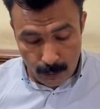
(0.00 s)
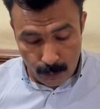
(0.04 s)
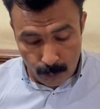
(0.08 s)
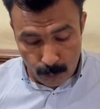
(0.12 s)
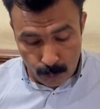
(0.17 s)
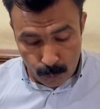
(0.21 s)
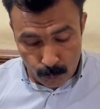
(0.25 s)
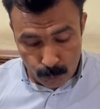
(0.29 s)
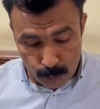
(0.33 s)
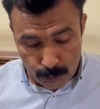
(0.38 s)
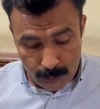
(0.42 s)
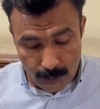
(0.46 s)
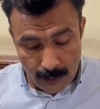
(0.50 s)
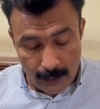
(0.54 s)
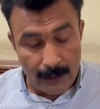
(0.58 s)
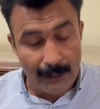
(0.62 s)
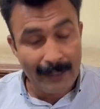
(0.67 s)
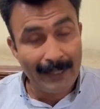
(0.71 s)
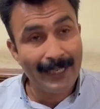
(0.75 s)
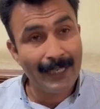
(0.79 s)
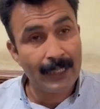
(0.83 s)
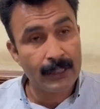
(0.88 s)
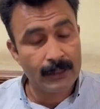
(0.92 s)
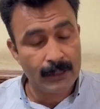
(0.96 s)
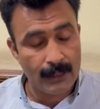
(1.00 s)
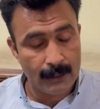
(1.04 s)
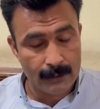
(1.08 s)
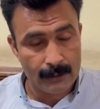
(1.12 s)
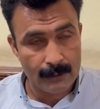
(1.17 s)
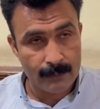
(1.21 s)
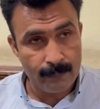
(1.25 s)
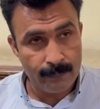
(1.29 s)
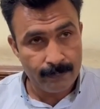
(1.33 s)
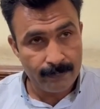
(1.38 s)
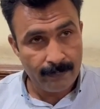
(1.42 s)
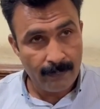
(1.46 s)
crucial cases
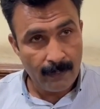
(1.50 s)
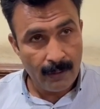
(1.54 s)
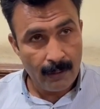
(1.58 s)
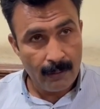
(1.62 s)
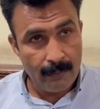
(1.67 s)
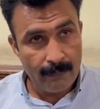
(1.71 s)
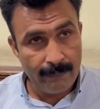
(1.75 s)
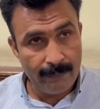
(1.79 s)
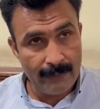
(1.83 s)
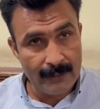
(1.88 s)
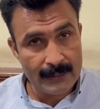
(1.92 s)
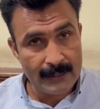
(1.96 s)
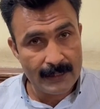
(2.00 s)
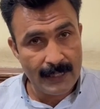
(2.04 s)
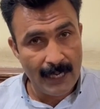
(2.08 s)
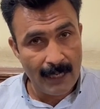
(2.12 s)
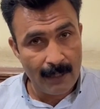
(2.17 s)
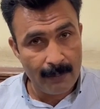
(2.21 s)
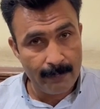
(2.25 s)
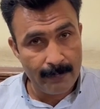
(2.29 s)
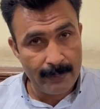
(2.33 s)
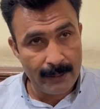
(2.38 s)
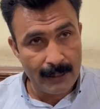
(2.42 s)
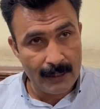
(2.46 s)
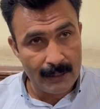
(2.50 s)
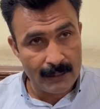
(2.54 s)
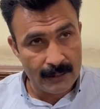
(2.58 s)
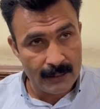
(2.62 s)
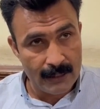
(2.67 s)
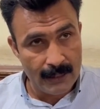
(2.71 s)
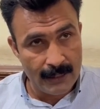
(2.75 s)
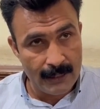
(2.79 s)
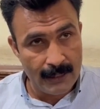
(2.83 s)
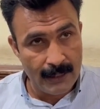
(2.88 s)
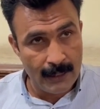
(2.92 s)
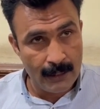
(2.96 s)
which can be
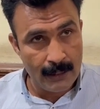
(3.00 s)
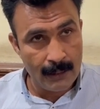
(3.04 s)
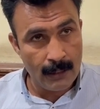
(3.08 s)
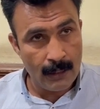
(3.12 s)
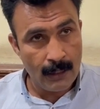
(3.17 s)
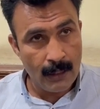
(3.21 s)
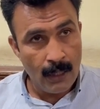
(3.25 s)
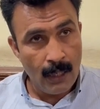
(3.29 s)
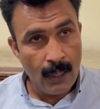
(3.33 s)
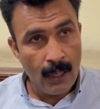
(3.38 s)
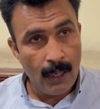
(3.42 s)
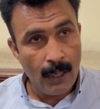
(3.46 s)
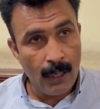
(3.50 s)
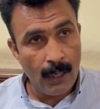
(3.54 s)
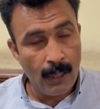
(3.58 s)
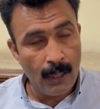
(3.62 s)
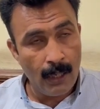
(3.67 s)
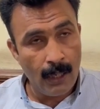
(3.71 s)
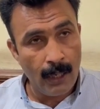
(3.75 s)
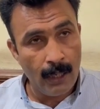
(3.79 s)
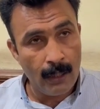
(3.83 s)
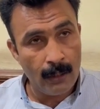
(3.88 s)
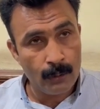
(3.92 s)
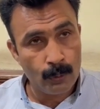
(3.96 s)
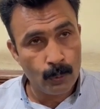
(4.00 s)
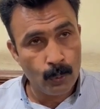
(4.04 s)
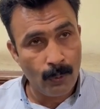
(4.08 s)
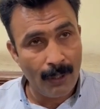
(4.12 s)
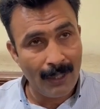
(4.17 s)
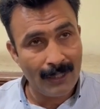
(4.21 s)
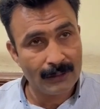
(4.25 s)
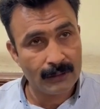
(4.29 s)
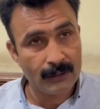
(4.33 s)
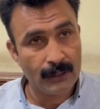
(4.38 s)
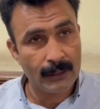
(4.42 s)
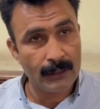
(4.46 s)
considered to
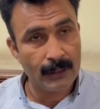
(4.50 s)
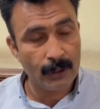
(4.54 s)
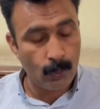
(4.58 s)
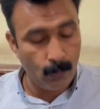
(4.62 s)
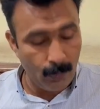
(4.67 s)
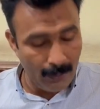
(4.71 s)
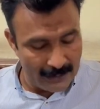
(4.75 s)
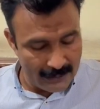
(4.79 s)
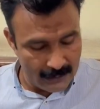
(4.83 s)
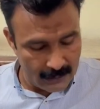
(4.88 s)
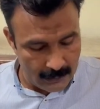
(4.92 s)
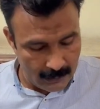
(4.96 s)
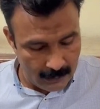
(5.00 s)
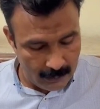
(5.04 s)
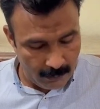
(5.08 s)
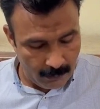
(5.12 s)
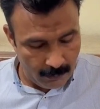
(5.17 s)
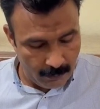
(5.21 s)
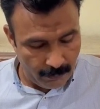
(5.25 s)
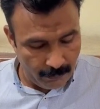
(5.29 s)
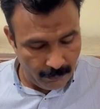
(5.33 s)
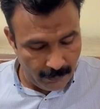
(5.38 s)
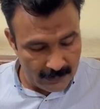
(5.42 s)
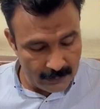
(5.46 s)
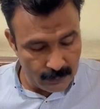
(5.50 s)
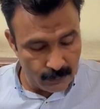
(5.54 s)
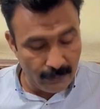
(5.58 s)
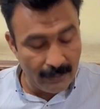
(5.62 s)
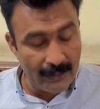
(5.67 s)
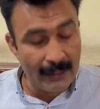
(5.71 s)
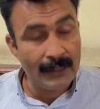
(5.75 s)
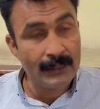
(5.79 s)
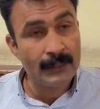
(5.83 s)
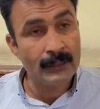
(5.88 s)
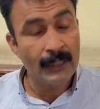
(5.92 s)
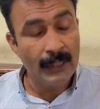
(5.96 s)
answer the question. First
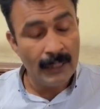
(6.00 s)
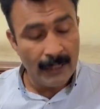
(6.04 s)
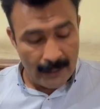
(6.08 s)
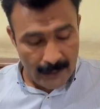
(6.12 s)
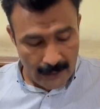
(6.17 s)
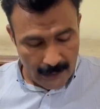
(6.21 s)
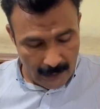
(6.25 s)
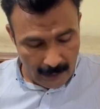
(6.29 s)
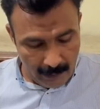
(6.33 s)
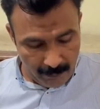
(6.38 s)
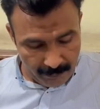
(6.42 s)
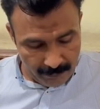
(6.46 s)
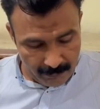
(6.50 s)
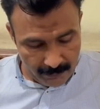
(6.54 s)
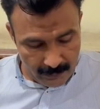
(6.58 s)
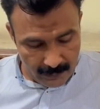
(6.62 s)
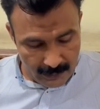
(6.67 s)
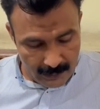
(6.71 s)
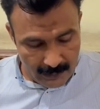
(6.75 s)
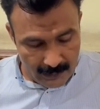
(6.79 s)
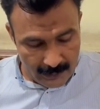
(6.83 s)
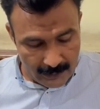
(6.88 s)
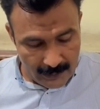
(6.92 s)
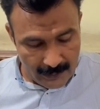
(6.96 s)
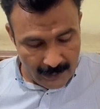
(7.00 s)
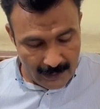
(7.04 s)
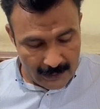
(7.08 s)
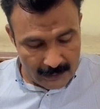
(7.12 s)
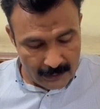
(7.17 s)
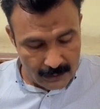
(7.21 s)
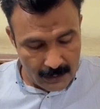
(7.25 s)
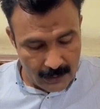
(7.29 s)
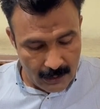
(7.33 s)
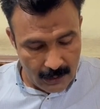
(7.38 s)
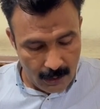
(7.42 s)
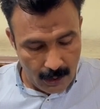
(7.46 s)
one is, if
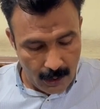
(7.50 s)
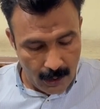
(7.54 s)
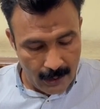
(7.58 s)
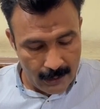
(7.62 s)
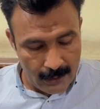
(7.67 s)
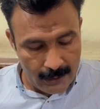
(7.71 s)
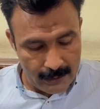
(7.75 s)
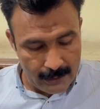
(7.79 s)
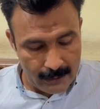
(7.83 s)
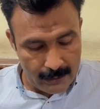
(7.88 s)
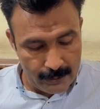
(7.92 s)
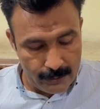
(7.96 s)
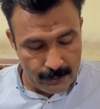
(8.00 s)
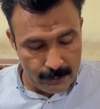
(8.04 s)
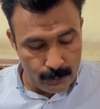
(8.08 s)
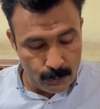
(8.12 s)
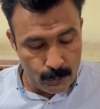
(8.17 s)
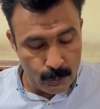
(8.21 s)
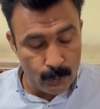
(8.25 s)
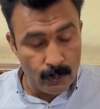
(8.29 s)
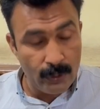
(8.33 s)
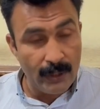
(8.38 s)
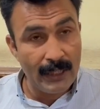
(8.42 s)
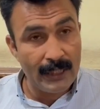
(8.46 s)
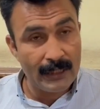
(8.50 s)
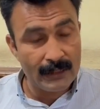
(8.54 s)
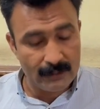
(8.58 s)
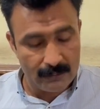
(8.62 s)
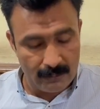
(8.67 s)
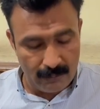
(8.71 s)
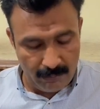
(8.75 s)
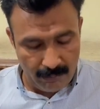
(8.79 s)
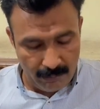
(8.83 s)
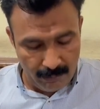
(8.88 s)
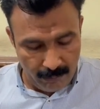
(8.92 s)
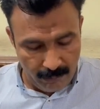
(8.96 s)
international law drew its
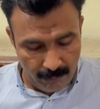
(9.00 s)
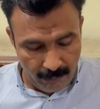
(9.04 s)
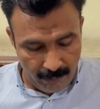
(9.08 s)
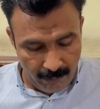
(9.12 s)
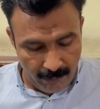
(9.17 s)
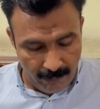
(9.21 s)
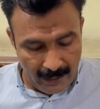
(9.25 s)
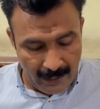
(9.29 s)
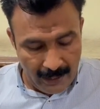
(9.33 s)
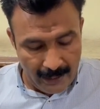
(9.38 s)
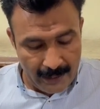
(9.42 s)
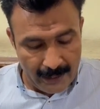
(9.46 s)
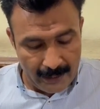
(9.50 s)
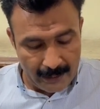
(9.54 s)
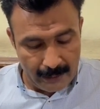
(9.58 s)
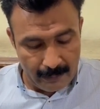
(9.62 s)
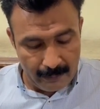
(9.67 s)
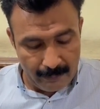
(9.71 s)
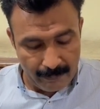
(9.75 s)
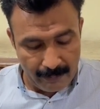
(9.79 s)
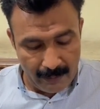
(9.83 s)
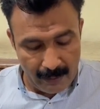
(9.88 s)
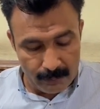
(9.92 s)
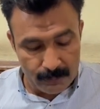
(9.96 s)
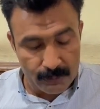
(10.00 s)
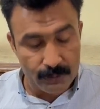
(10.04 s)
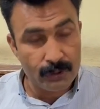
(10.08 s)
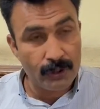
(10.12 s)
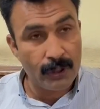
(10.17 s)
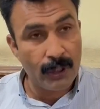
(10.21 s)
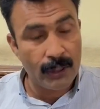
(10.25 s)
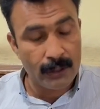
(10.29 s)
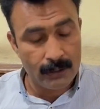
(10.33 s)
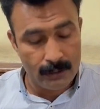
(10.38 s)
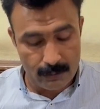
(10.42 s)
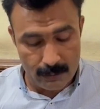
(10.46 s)
validative from
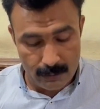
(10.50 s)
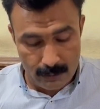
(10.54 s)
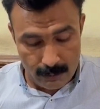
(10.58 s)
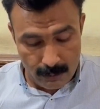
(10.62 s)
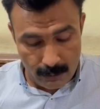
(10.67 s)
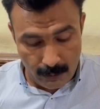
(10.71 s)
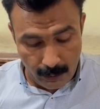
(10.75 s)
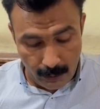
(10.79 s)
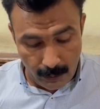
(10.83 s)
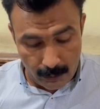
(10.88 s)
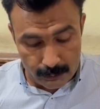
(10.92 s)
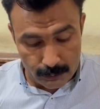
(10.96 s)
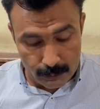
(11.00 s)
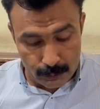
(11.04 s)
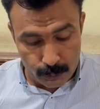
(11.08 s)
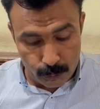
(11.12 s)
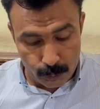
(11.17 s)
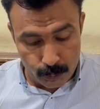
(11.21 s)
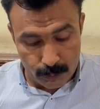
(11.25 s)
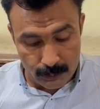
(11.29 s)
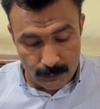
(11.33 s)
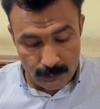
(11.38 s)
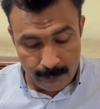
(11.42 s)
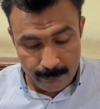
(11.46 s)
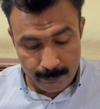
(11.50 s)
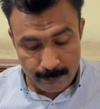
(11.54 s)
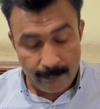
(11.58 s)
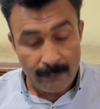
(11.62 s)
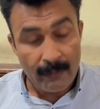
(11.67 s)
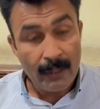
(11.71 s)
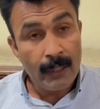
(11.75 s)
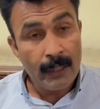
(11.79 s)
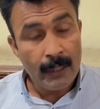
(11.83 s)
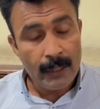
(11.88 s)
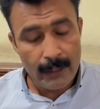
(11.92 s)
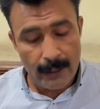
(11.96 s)
state constitution,
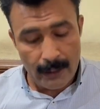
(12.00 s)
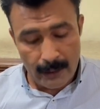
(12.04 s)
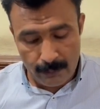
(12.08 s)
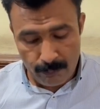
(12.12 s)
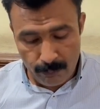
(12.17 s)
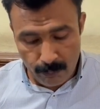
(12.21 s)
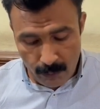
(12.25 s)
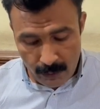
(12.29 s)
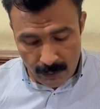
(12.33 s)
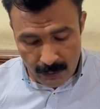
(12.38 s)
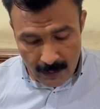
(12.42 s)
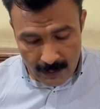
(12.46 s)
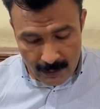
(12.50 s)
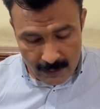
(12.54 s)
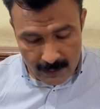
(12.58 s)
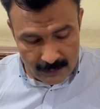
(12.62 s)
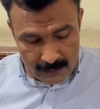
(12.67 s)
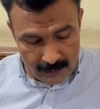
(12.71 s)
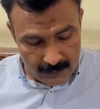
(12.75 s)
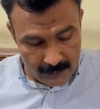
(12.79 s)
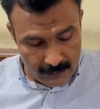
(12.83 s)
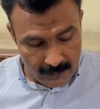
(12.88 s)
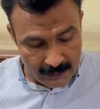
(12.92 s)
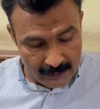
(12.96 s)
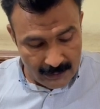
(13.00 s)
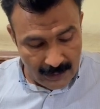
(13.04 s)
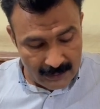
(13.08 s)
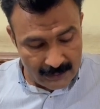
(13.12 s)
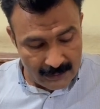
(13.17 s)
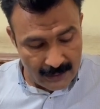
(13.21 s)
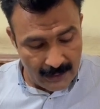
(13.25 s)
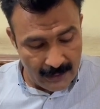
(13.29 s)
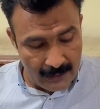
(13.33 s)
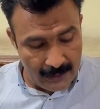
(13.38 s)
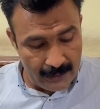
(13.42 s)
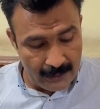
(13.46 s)
it would
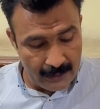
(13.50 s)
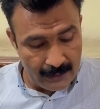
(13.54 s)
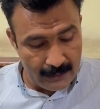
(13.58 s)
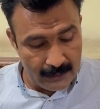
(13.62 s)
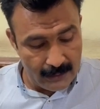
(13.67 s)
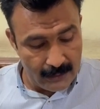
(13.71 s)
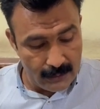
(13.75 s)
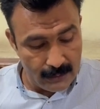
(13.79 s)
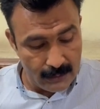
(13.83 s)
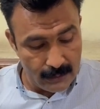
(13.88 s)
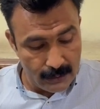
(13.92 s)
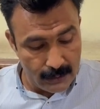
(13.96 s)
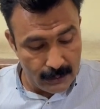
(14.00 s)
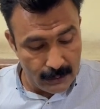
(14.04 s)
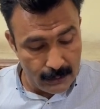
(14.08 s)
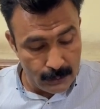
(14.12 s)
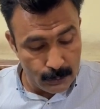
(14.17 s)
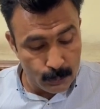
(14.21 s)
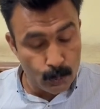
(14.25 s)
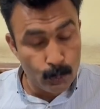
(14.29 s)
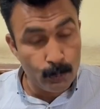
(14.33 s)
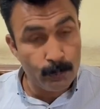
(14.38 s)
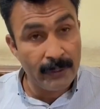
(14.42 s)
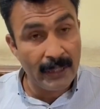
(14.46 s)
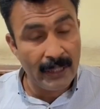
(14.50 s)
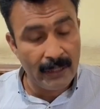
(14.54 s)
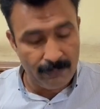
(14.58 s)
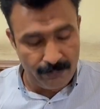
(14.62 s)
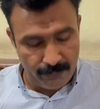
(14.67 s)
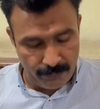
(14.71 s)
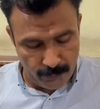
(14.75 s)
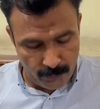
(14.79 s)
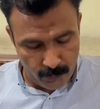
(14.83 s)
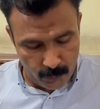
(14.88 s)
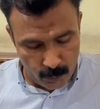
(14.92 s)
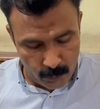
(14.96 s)
necessarily cease to be
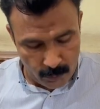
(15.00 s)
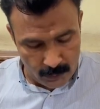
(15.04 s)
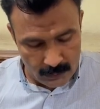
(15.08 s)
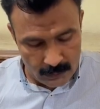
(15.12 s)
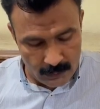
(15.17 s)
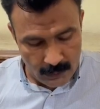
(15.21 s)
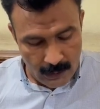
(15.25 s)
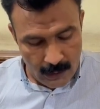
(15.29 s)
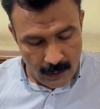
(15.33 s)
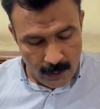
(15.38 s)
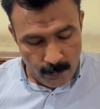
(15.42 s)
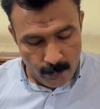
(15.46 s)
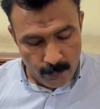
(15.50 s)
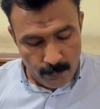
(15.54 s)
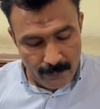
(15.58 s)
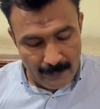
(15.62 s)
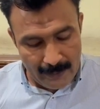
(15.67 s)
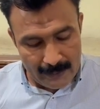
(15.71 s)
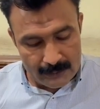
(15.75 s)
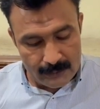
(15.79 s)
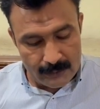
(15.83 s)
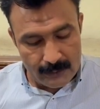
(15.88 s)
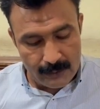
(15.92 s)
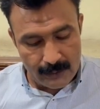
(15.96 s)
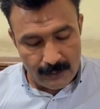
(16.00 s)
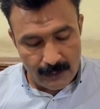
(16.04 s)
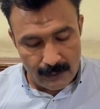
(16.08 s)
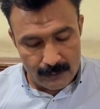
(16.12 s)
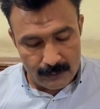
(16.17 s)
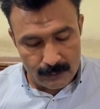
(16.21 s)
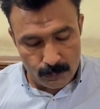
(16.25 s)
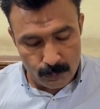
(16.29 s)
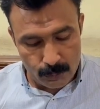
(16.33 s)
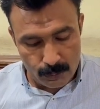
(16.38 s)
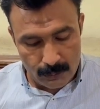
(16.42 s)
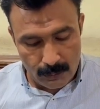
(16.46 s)
enforced once the
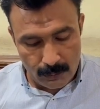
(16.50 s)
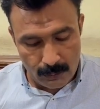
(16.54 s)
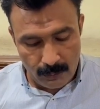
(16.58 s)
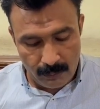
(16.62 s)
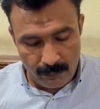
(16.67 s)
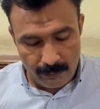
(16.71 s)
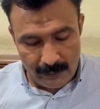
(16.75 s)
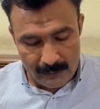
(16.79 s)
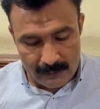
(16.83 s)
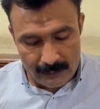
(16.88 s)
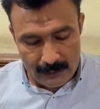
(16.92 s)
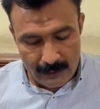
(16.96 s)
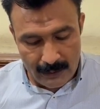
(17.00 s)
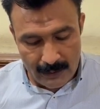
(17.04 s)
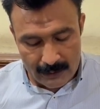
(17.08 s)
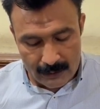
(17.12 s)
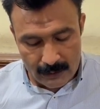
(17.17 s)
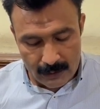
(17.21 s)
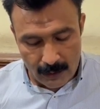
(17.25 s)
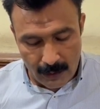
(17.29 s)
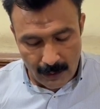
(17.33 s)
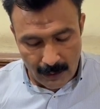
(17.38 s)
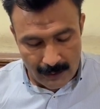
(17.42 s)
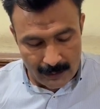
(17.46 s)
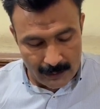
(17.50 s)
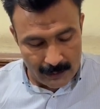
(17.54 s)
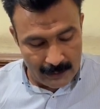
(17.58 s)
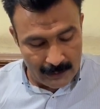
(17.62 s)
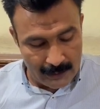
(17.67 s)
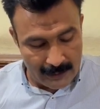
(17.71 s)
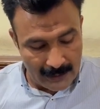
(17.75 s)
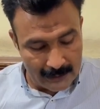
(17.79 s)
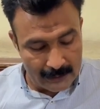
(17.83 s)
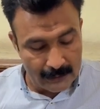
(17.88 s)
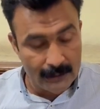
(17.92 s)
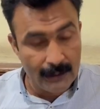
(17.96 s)
constitution on which its authority
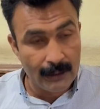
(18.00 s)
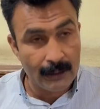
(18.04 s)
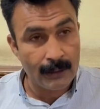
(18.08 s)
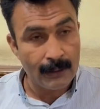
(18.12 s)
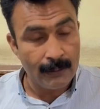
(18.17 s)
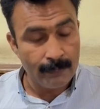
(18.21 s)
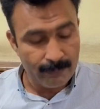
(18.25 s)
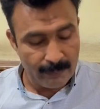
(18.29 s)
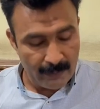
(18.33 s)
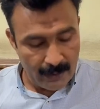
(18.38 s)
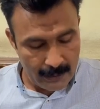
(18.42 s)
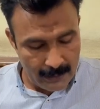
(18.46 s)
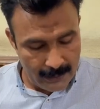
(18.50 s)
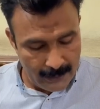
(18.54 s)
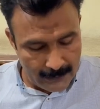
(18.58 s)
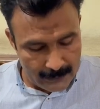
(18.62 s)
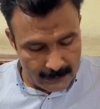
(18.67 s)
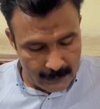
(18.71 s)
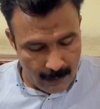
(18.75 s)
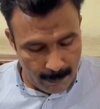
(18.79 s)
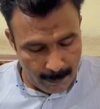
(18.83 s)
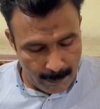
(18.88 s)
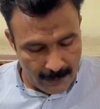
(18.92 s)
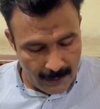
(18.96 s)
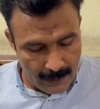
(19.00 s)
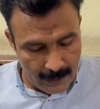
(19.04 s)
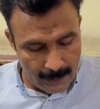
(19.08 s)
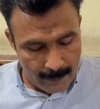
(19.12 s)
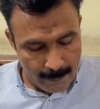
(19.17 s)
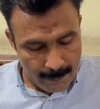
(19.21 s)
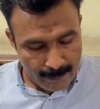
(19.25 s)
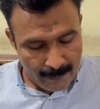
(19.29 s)
rested disappeared.